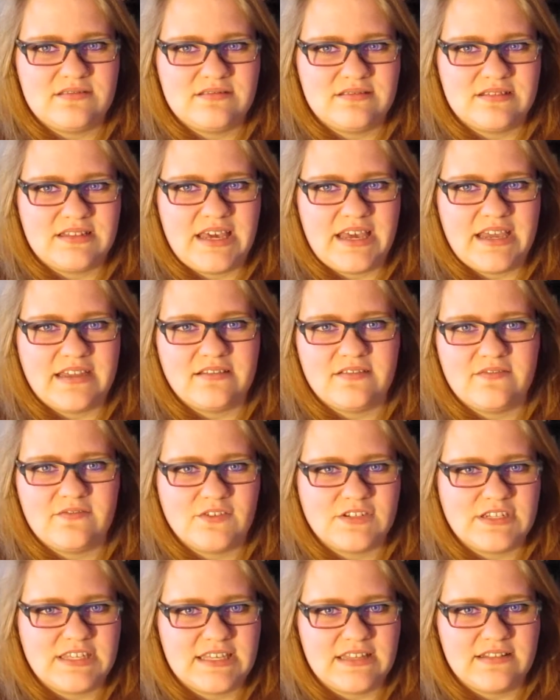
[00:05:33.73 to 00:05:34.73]
kind of
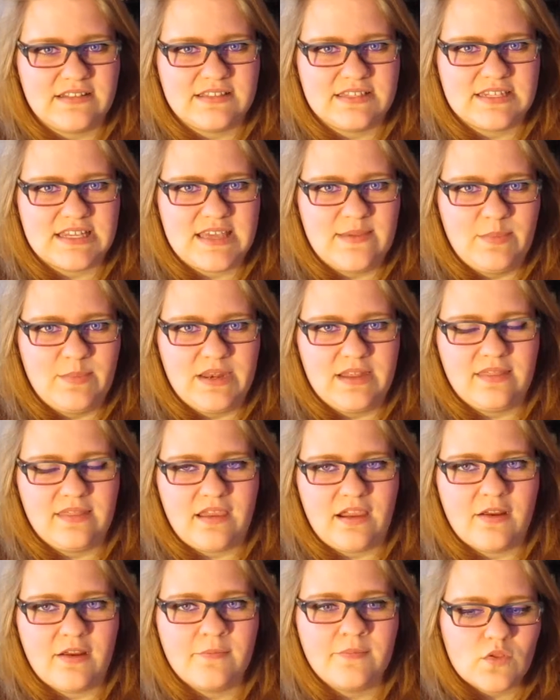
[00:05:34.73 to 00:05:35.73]
ridiculous to keep it in
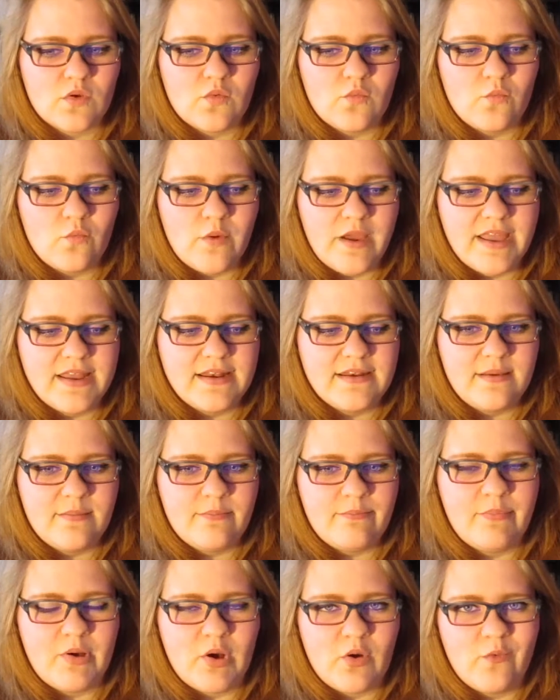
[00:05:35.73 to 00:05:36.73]
there.
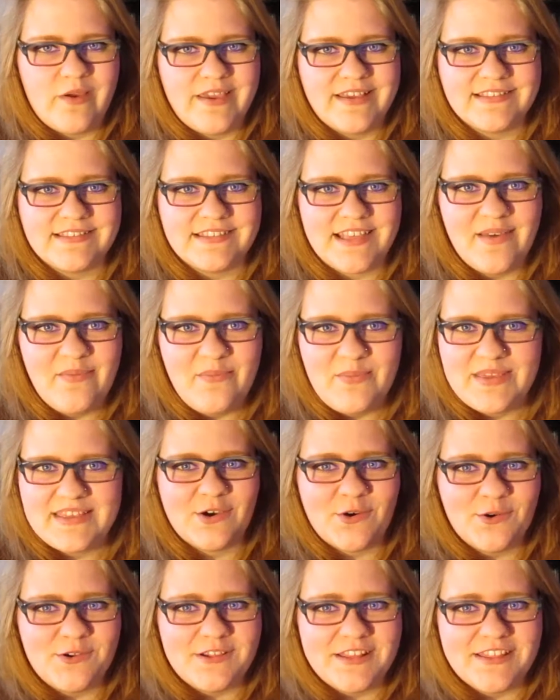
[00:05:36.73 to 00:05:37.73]
When Bo wakes up, he's
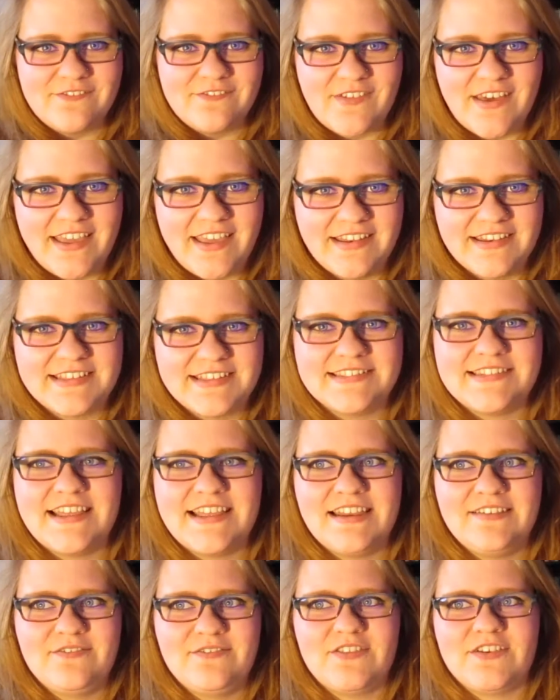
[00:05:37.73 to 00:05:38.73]
totally fine. He's
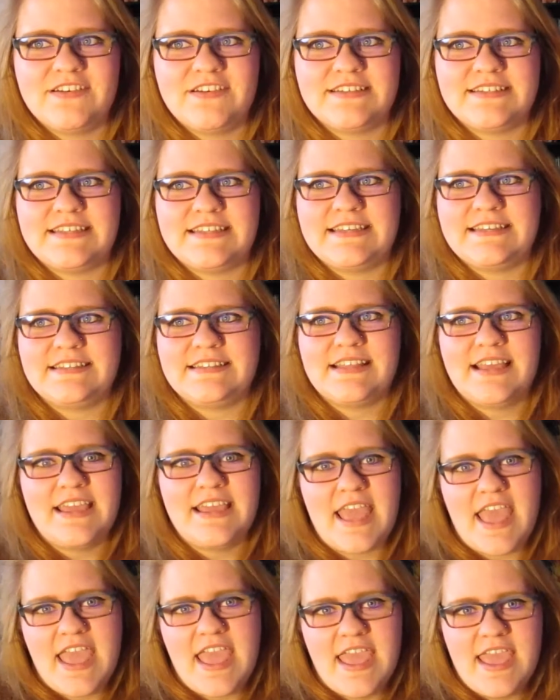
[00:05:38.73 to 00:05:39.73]
not even thirsty. He's like,
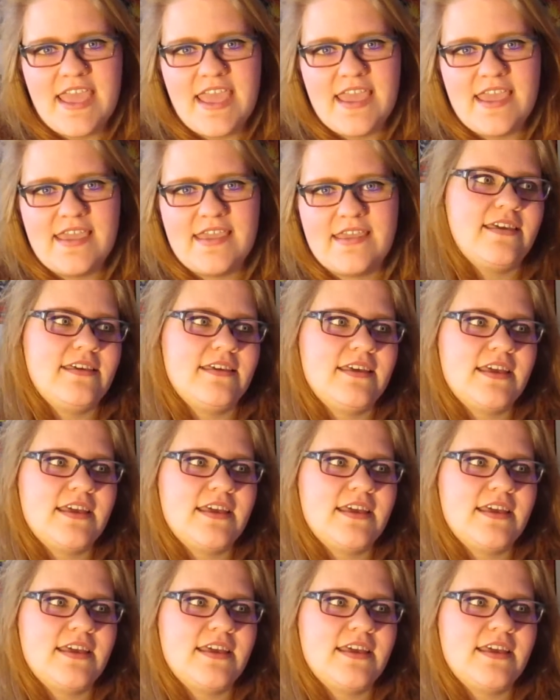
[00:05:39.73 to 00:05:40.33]
hey,